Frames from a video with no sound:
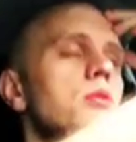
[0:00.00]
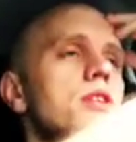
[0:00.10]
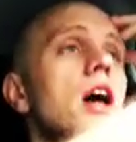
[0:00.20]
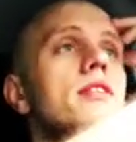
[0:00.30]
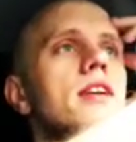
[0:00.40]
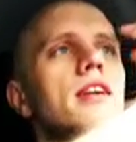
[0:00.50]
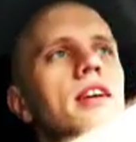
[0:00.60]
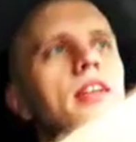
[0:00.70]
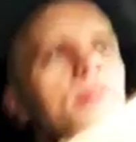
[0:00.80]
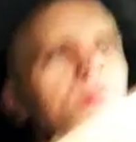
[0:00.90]
would not take
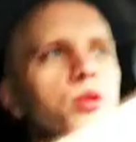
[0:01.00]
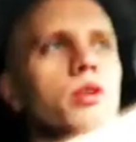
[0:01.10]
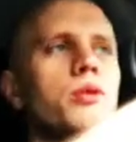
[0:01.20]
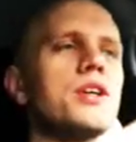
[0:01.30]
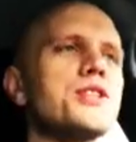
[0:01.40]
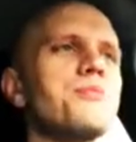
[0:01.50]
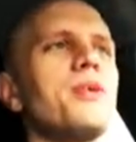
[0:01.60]
a viewer question,